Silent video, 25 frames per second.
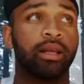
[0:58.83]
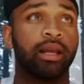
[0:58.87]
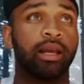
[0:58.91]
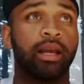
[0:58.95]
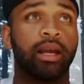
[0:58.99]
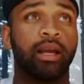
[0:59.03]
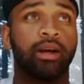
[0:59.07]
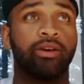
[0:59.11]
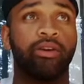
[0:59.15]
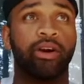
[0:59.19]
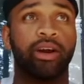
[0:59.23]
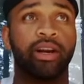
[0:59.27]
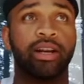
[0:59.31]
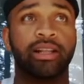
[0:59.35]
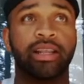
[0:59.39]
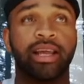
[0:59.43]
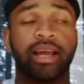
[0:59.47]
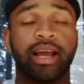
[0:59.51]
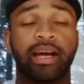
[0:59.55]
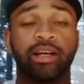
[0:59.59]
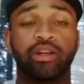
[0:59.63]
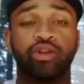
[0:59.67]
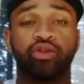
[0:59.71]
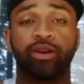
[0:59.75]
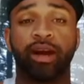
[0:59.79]
And granted, they
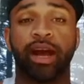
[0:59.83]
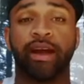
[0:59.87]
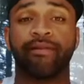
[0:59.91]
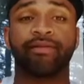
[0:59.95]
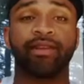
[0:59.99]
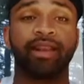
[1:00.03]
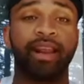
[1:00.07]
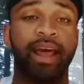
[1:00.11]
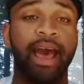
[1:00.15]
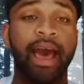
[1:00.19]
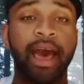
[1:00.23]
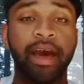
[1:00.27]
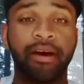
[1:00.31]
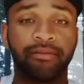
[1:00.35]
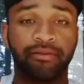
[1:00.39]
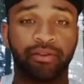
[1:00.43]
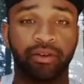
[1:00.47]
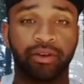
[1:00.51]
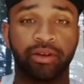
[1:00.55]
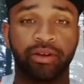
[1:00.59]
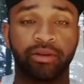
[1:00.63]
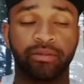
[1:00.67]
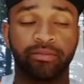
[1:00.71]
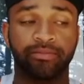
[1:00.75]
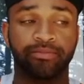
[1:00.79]
got drafted
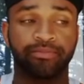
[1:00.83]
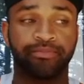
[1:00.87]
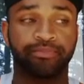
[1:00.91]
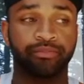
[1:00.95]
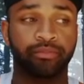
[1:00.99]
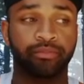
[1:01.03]
after him.